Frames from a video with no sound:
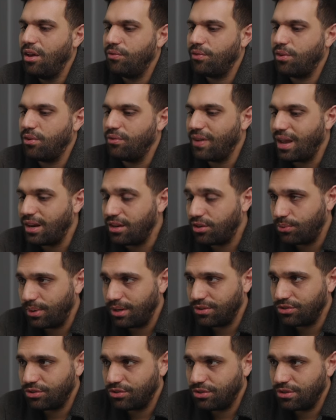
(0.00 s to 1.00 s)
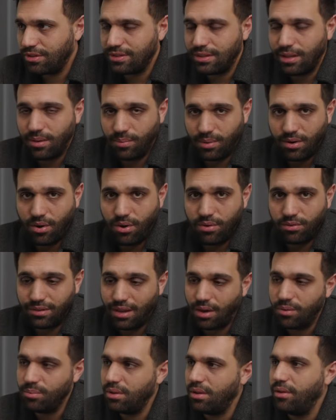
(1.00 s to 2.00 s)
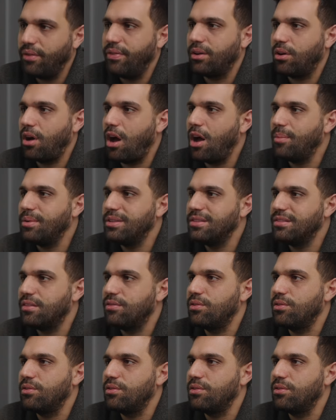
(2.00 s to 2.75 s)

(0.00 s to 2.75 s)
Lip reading: If you have any questions, let me know down below in the comments.